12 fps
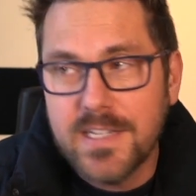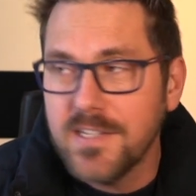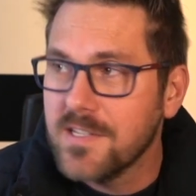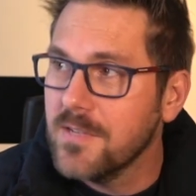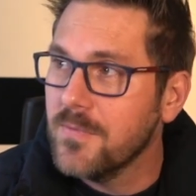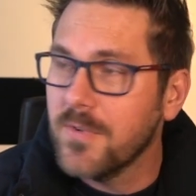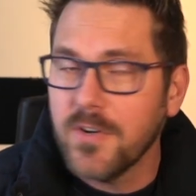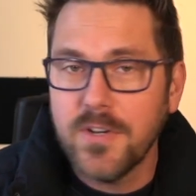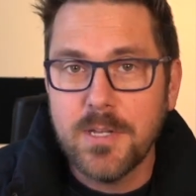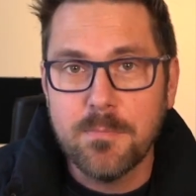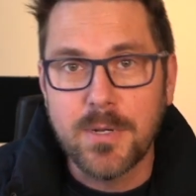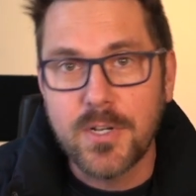It's a
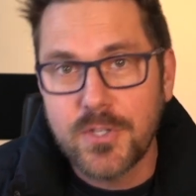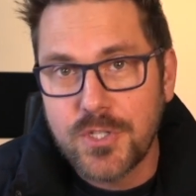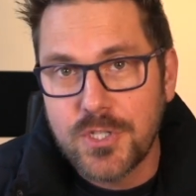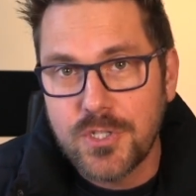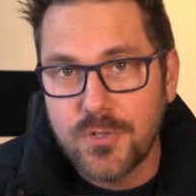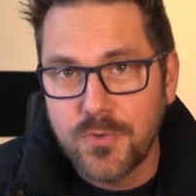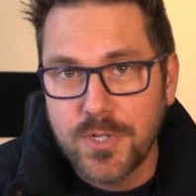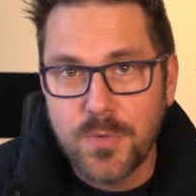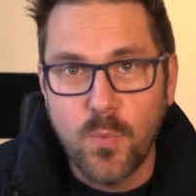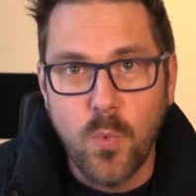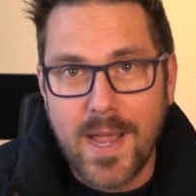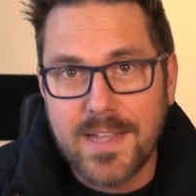very blustery,
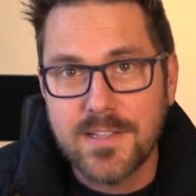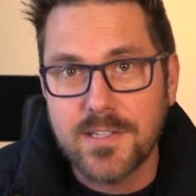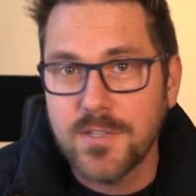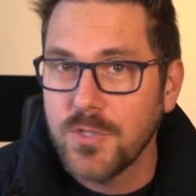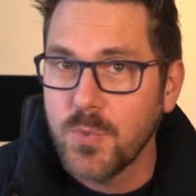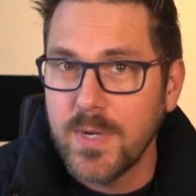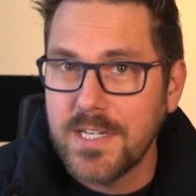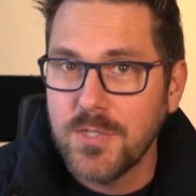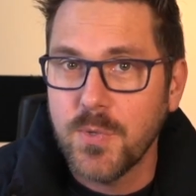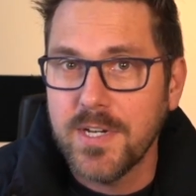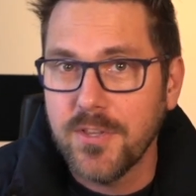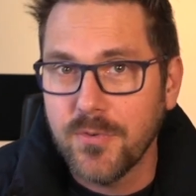wet
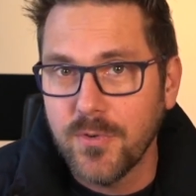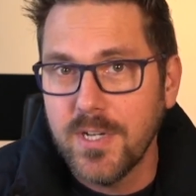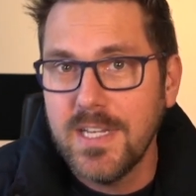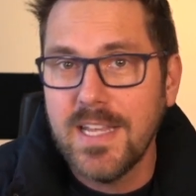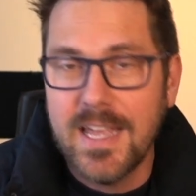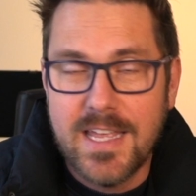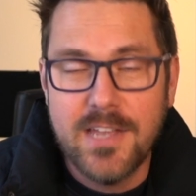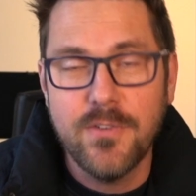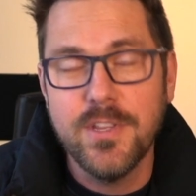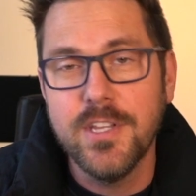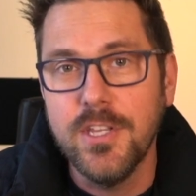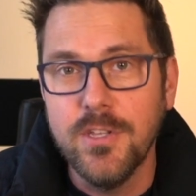2023 here
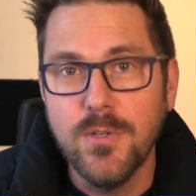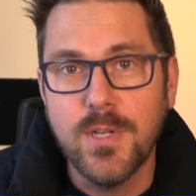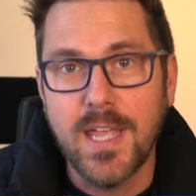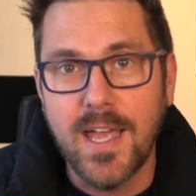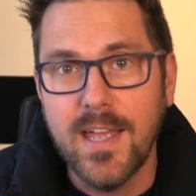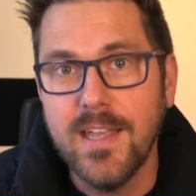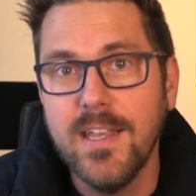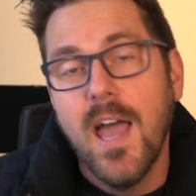in the UK,